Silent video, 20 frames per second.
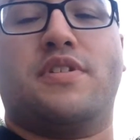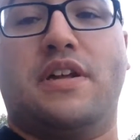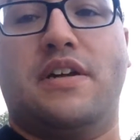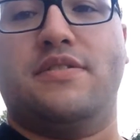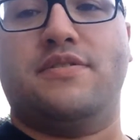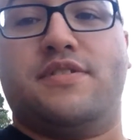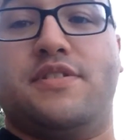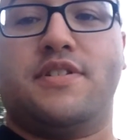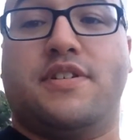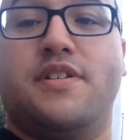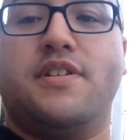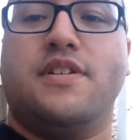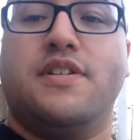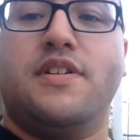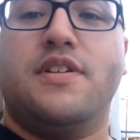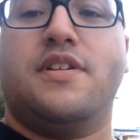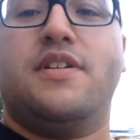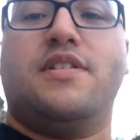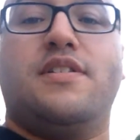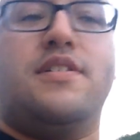clouds.
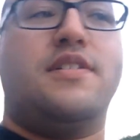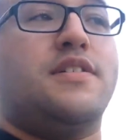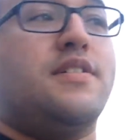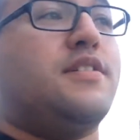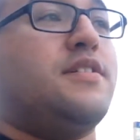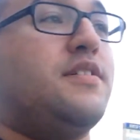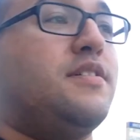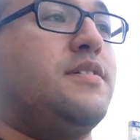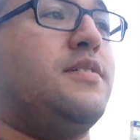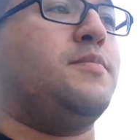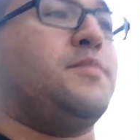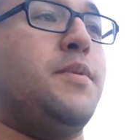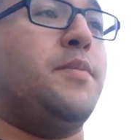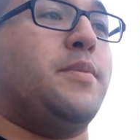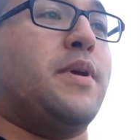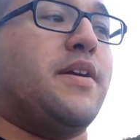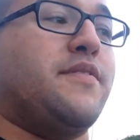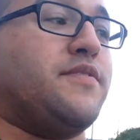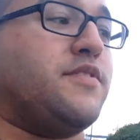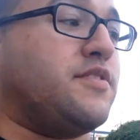
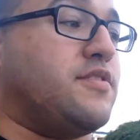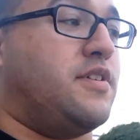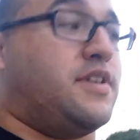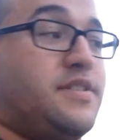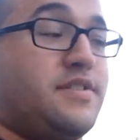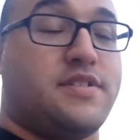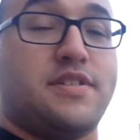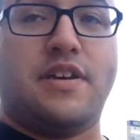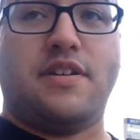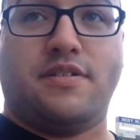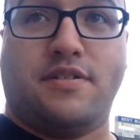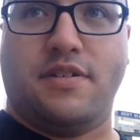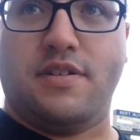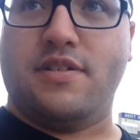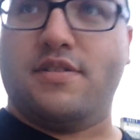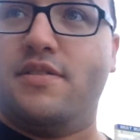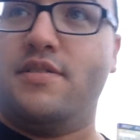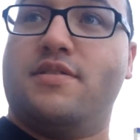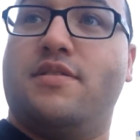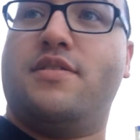Maybe I have Tourette's, I don't
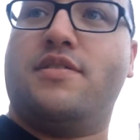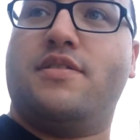know.